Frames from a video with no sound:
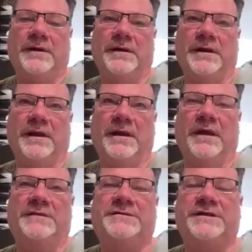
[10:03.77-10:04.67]

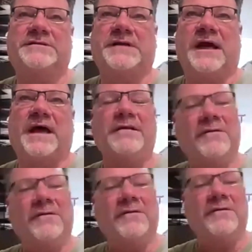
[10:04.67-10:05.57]
it just, I don't know,
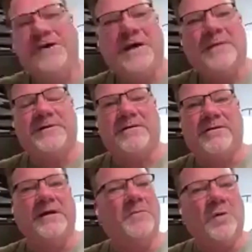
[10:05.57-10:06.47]
it just freed me up to
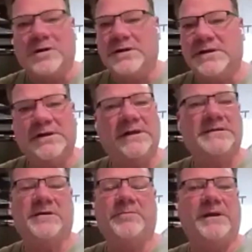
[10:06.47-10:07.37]
think more
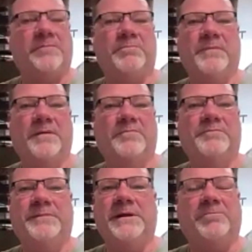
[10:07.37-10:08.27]
clearly, to be
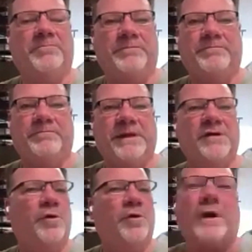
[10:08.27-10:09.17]

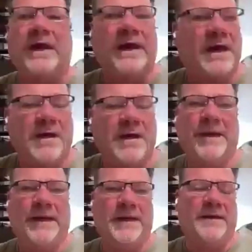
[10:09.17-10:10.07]
who I am,
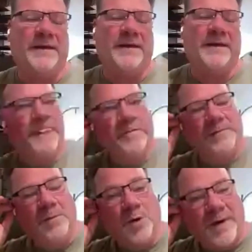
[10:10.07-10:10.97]
and
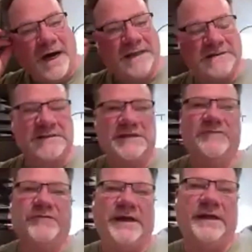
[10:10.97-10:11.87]
be more
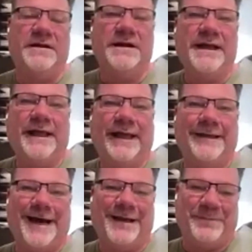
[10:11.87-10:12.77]
positive, and
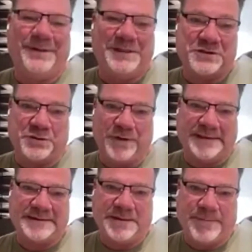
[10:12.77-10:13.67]
not be
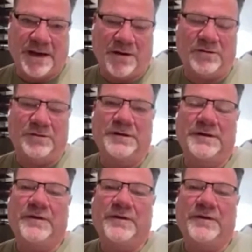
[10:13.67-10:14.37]
stressed about